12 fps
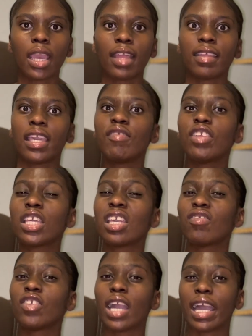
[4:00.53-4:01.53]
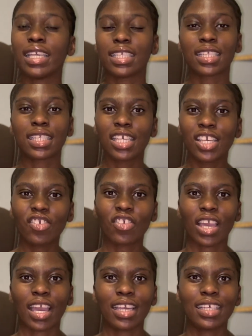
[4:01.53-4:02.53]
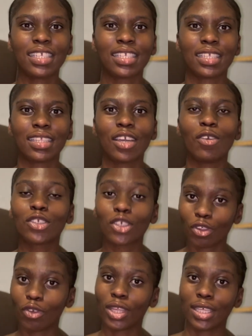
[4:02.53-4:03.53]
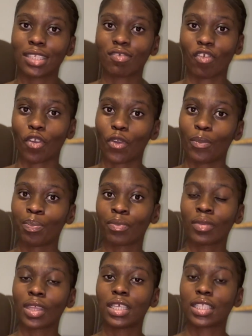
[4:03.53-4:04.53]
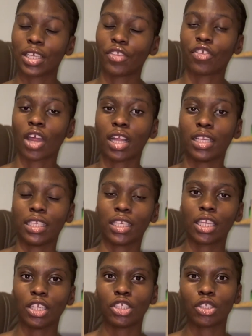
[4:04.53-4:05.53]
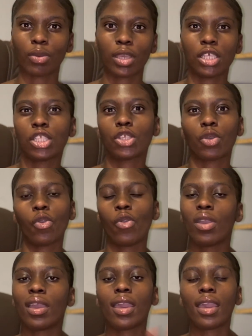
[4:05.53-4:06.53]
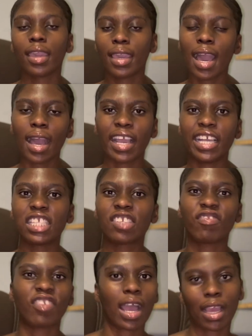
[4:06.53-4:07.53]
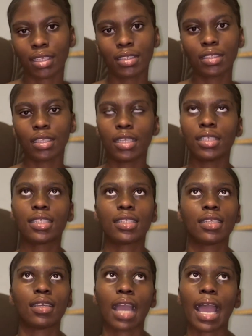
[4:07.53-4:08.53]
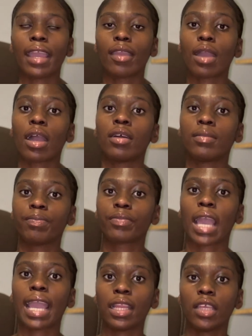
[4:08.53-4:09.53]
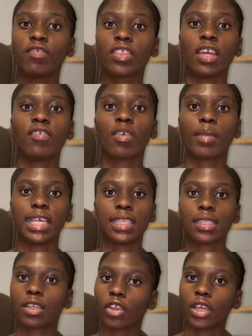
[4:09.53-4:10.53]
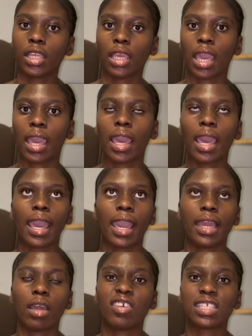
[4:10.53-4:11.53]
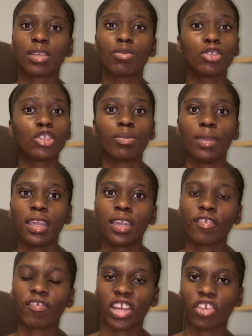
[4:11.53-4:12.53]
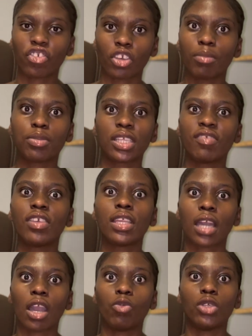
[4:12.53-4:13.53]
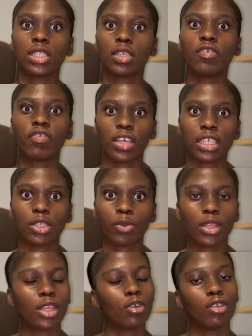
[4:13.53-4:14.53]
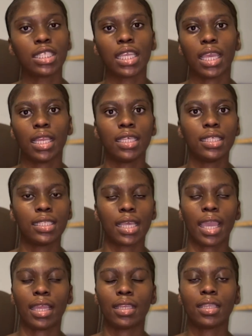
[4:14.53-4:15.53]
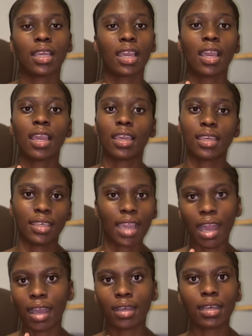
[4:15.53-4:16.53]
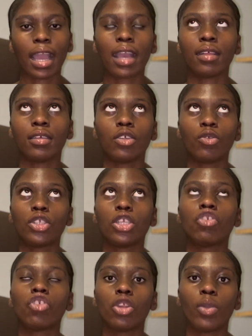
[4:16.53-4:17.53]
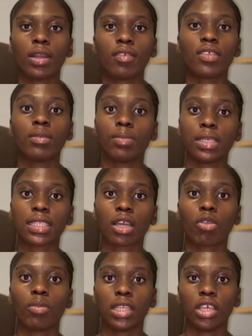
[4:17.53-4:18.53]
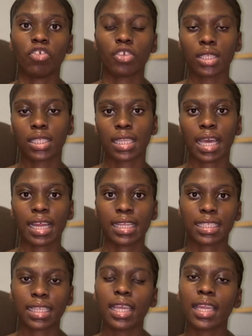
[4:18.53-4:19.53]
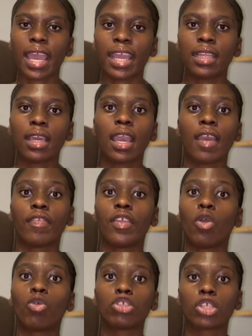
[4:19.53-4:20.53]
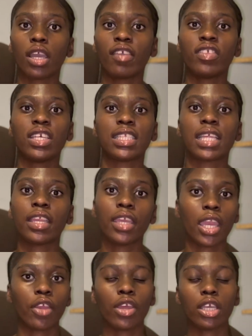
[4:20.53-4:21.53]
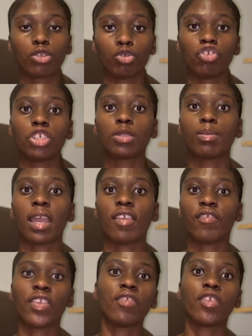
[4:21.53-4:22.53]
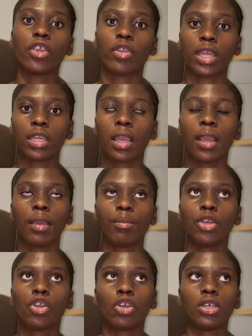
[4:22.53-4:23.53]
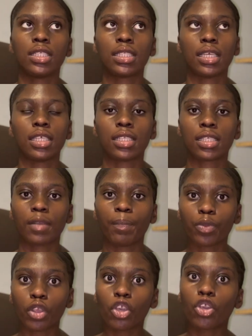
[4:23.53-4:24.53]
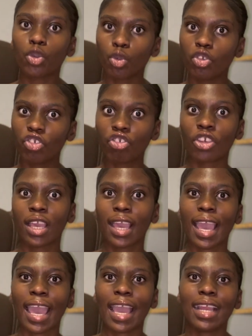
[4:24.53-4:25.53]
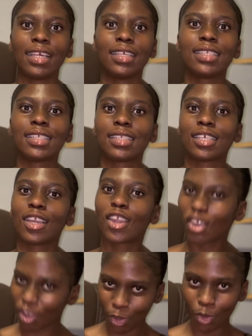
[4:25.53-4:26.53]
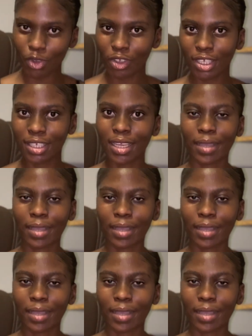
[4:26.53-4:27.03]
They even give you guys t-shirts. They also do this for Central and Kingsway. So yeah, it's fun. I lived there for my second year and I was able to make friendships. Even now we're still friends with those girlies, and yeah, it was literally one of the best accommodations that I stayed at. They also have the study areas, which is my favorite because it's huge and it's cute.